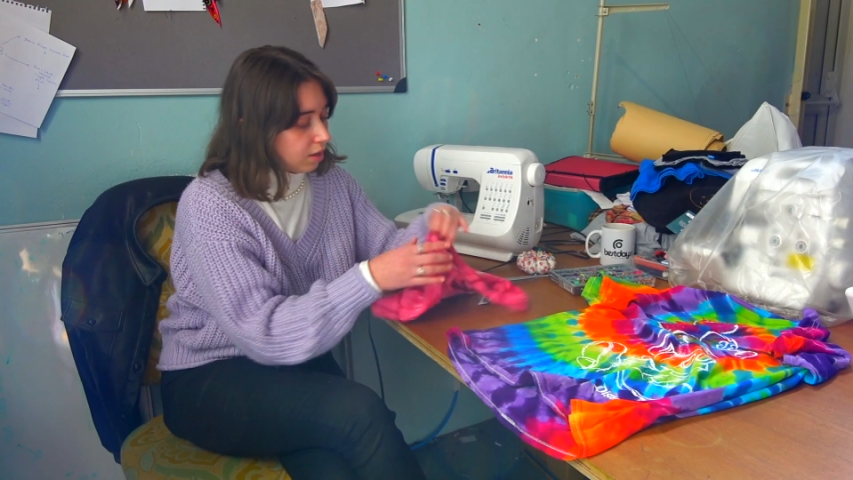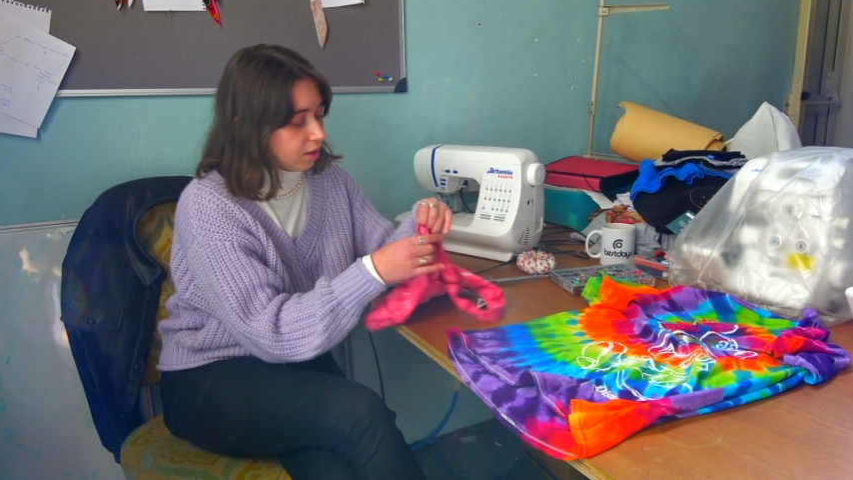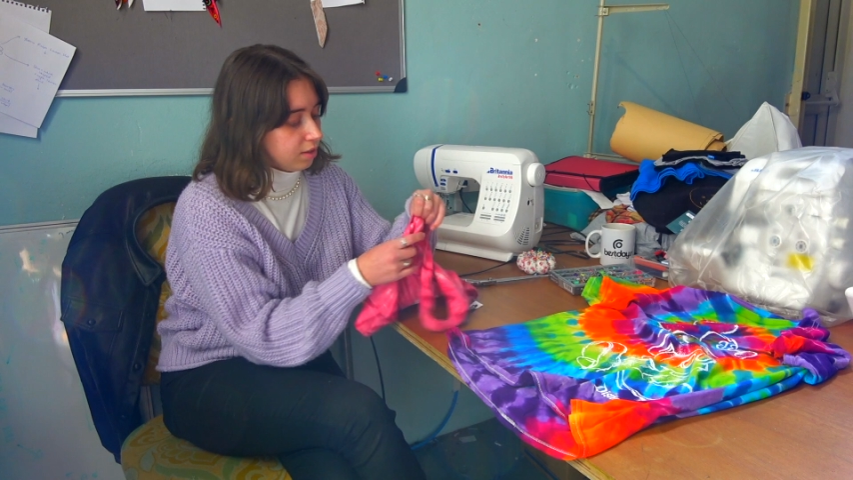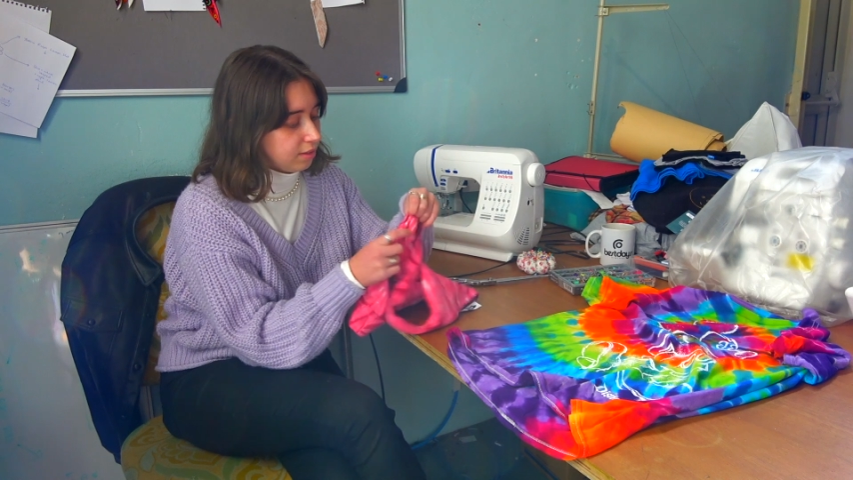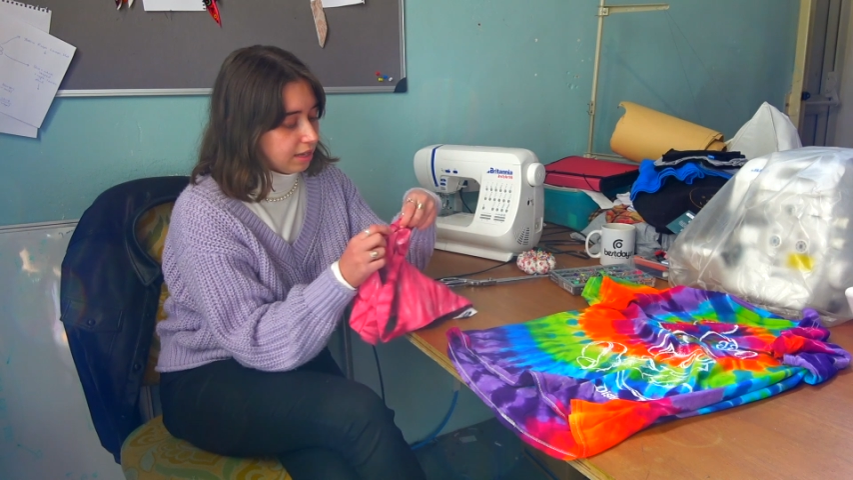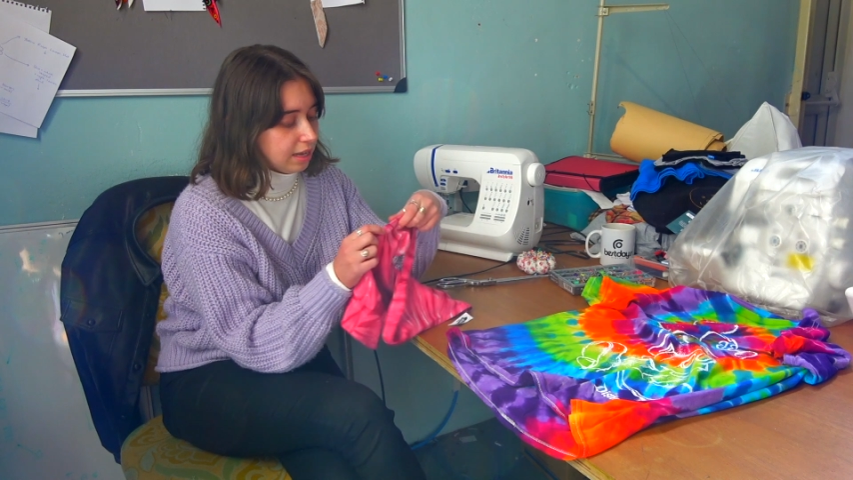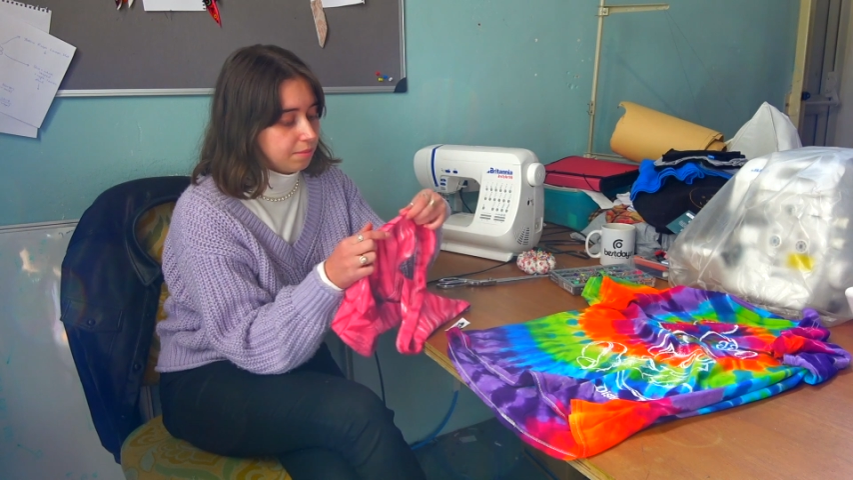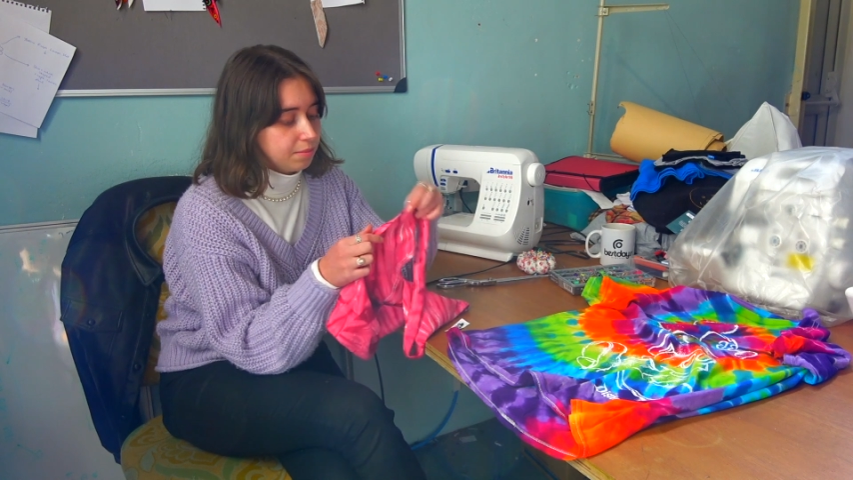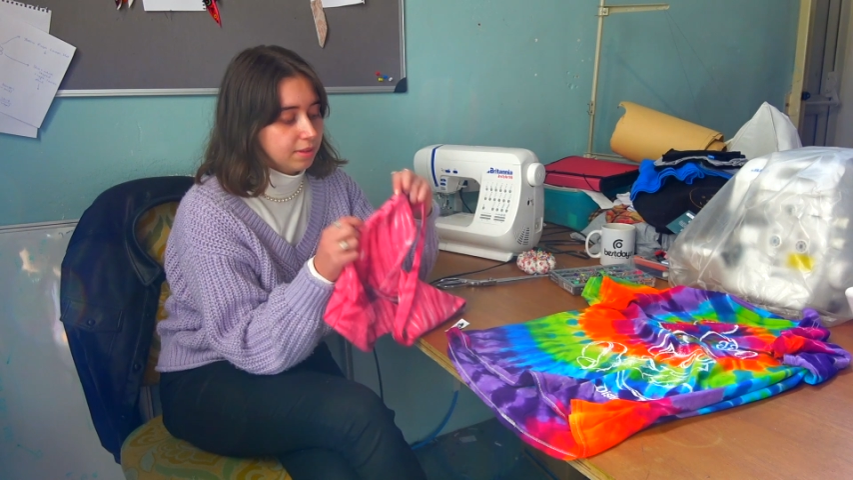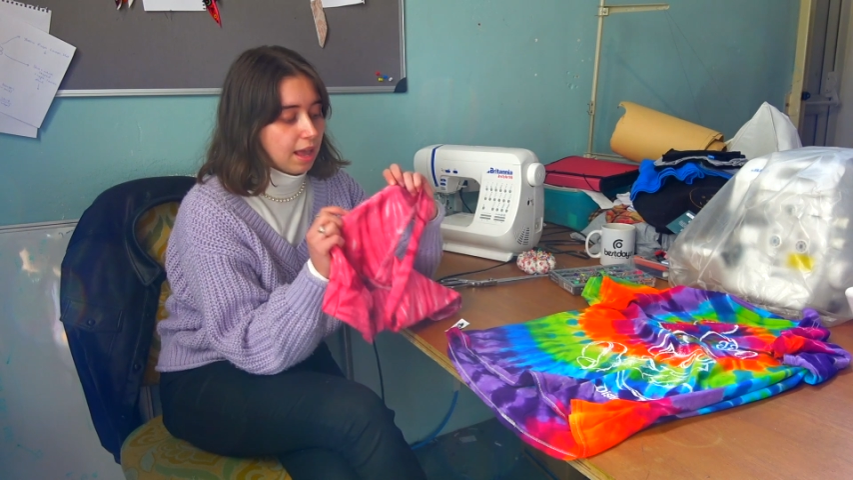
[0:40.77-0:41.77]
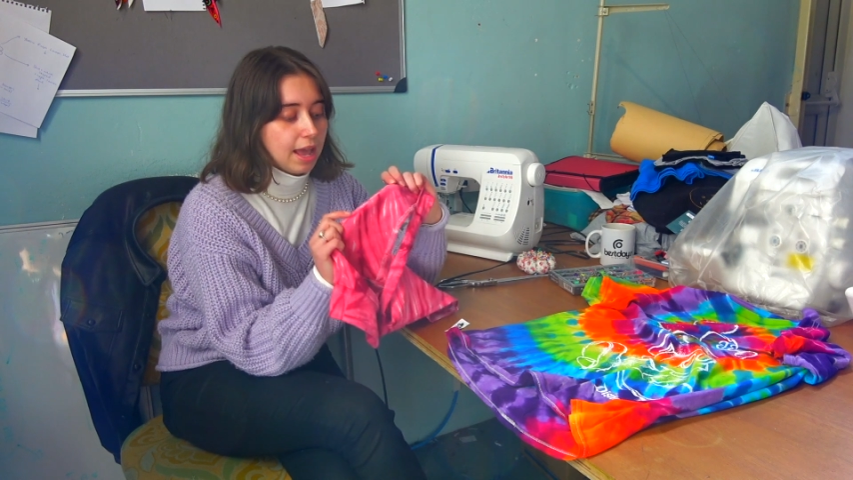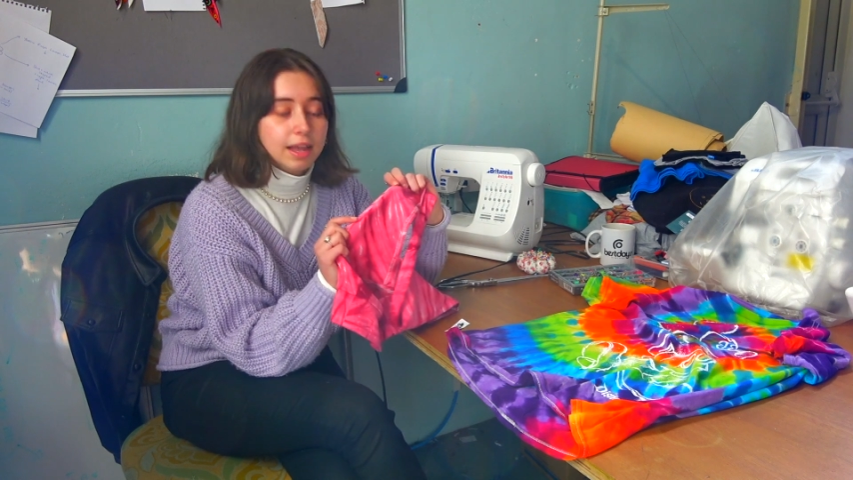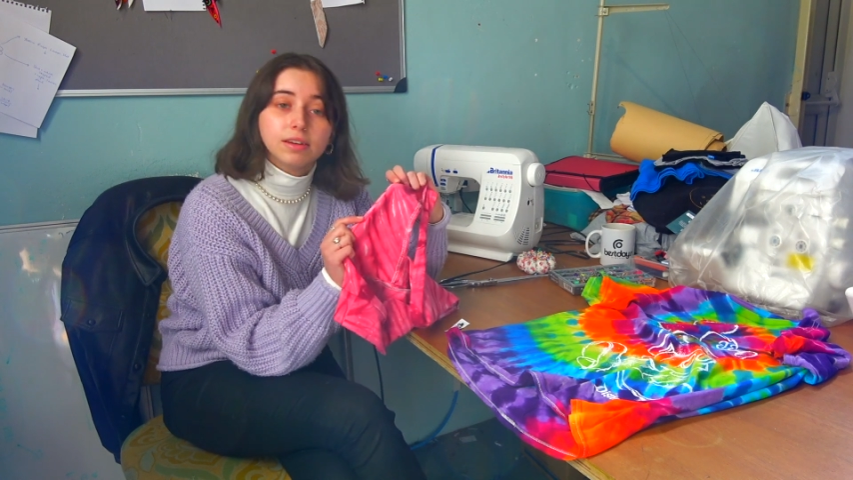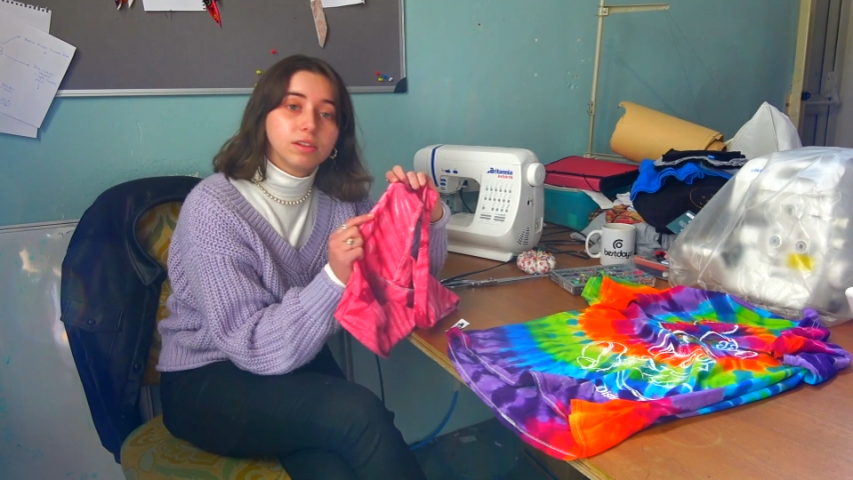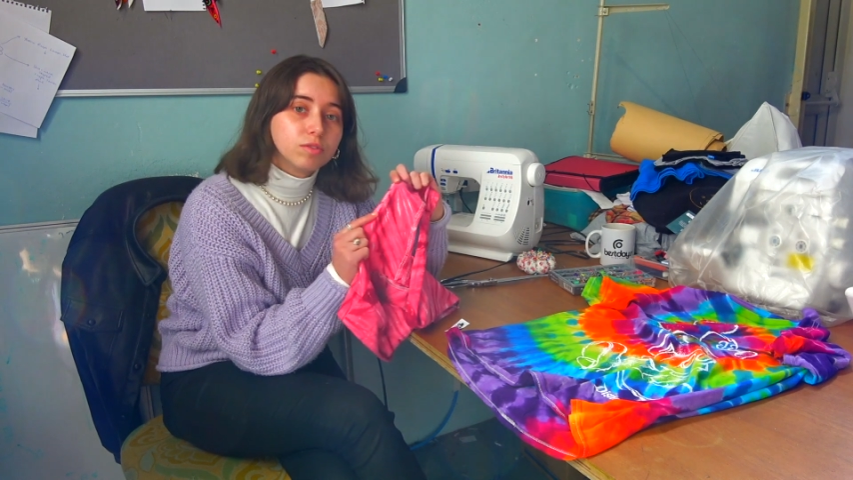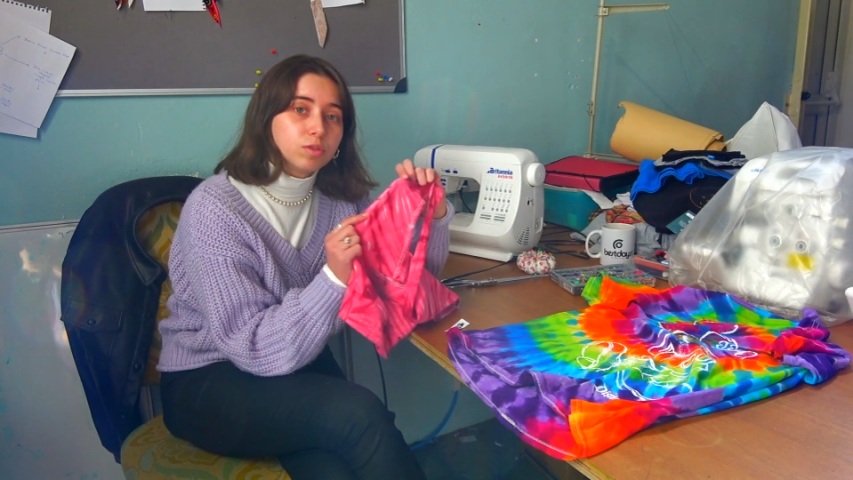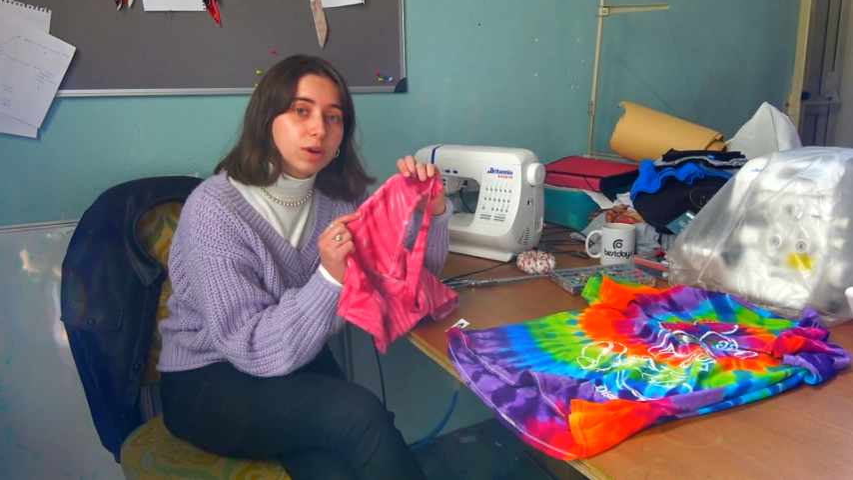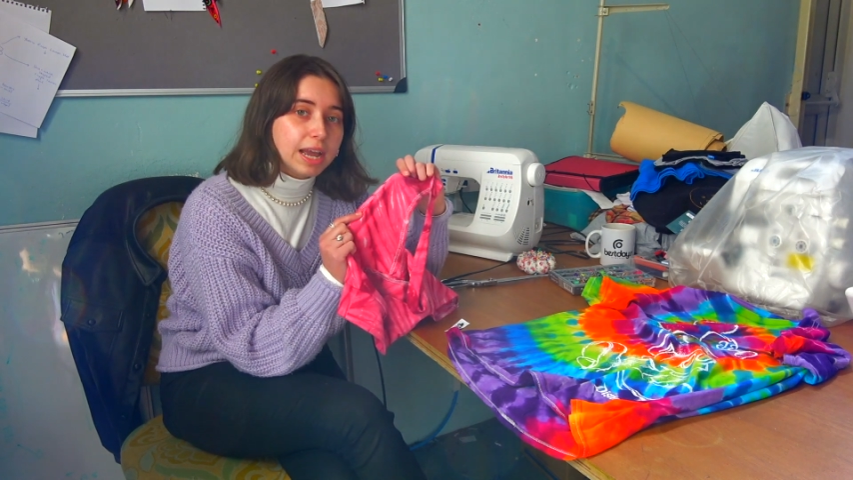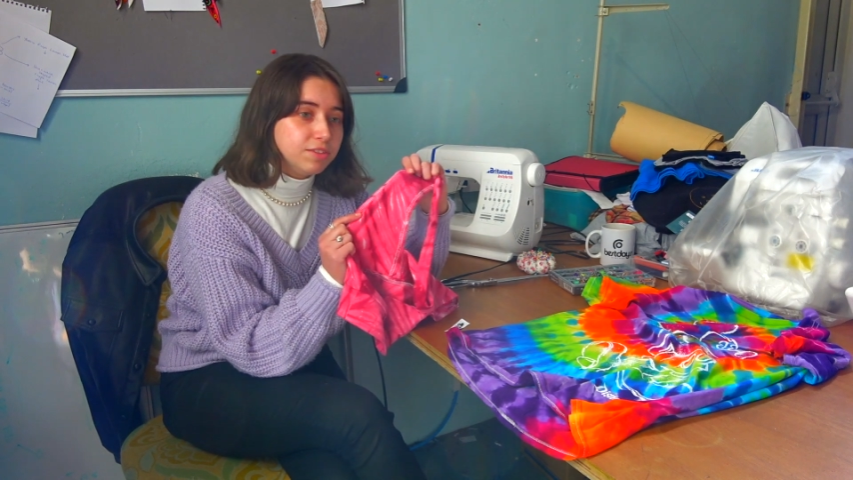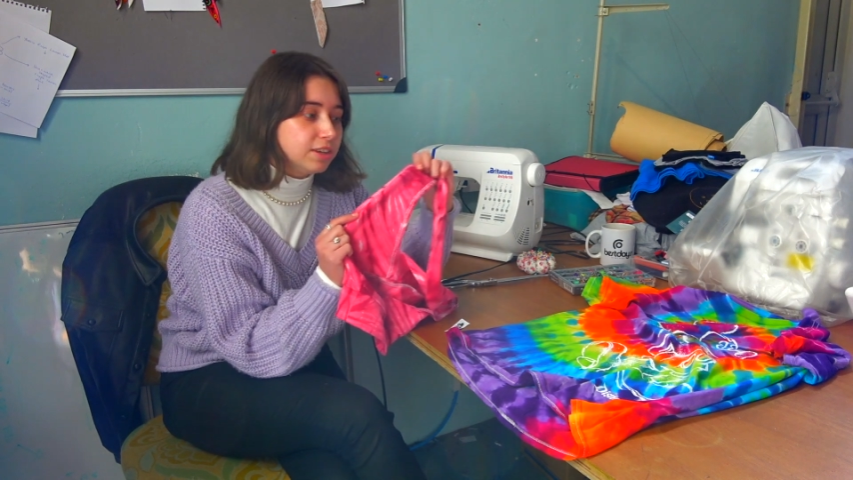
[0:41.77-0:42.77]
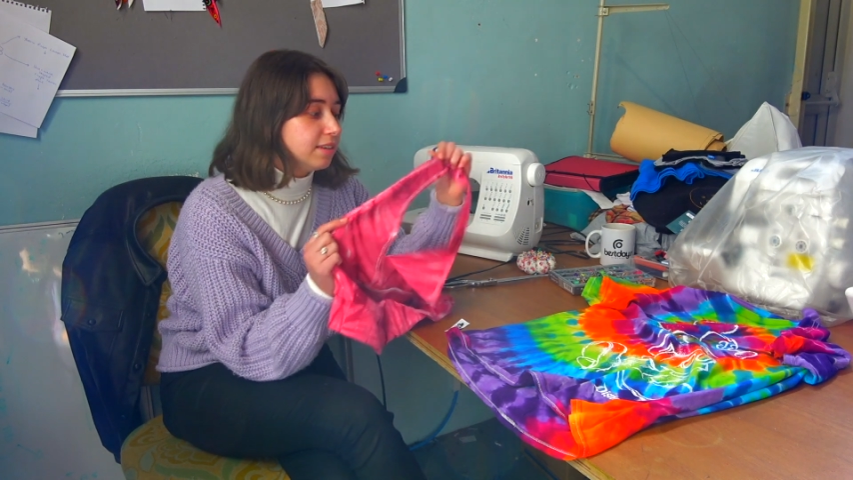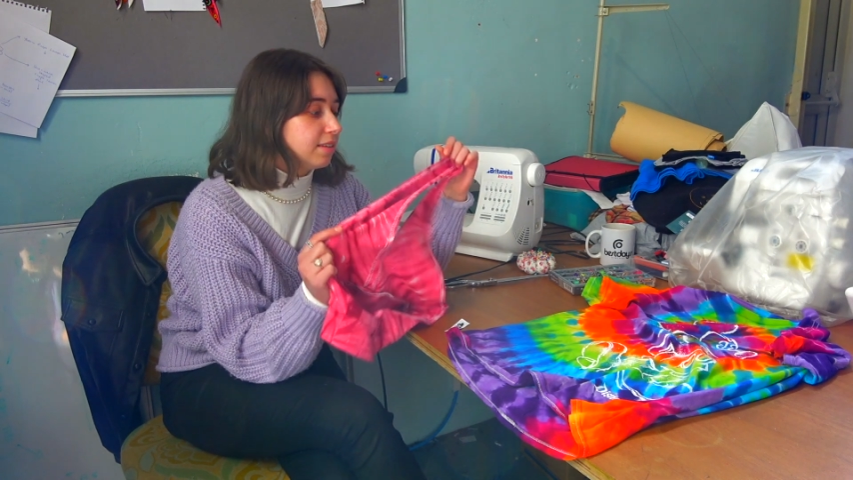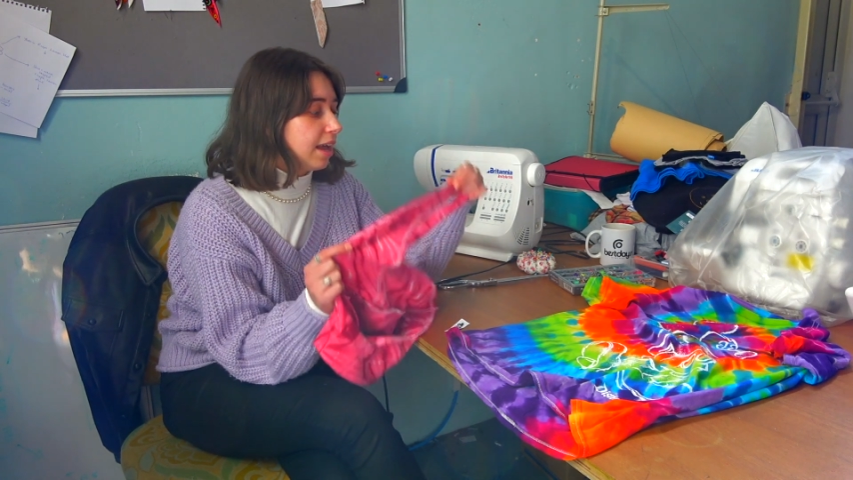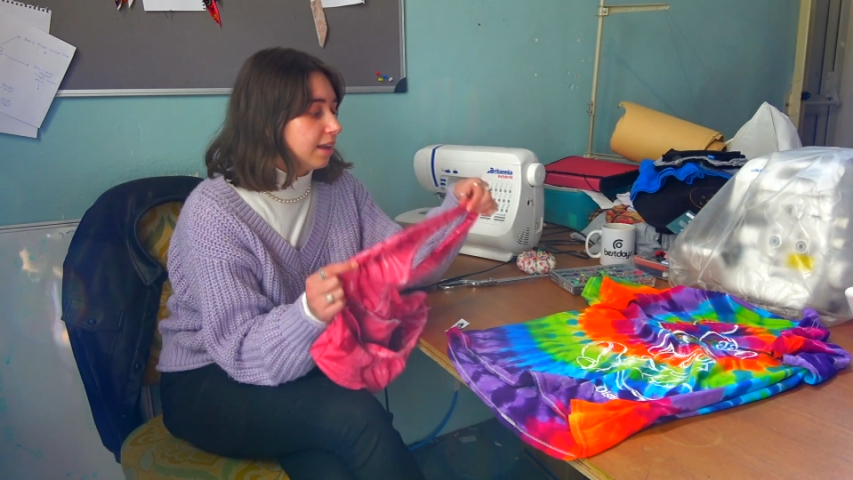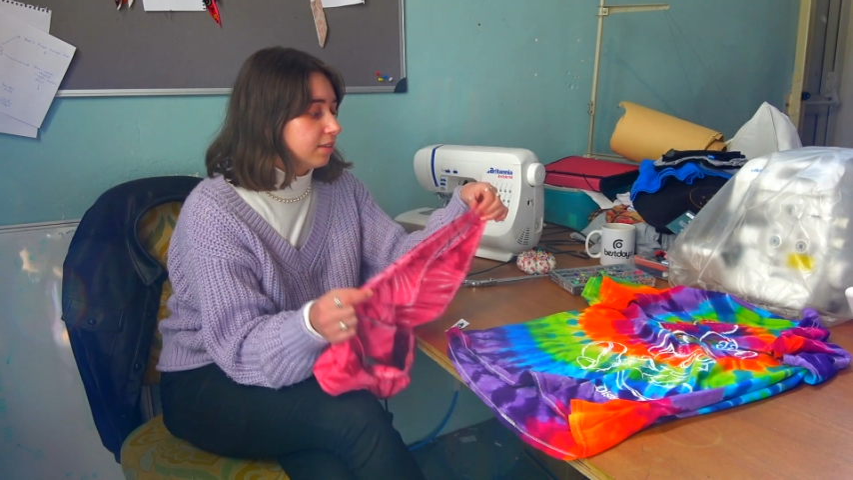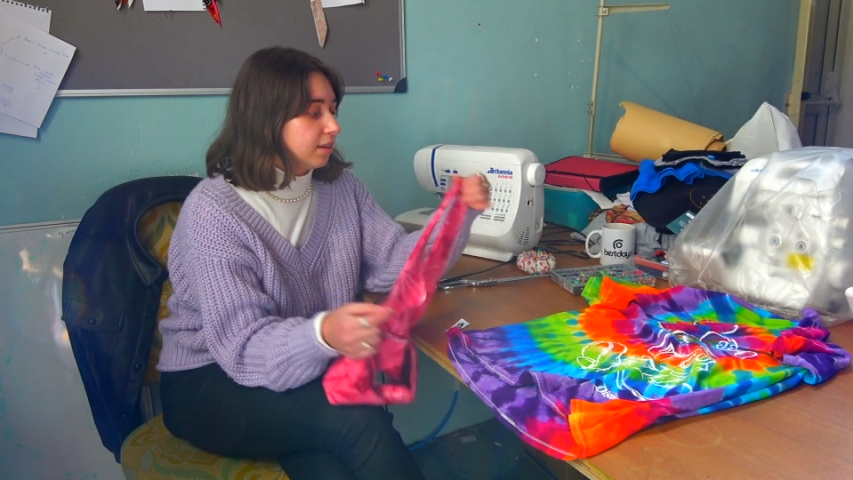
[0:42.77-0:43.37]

seams and the raw edges and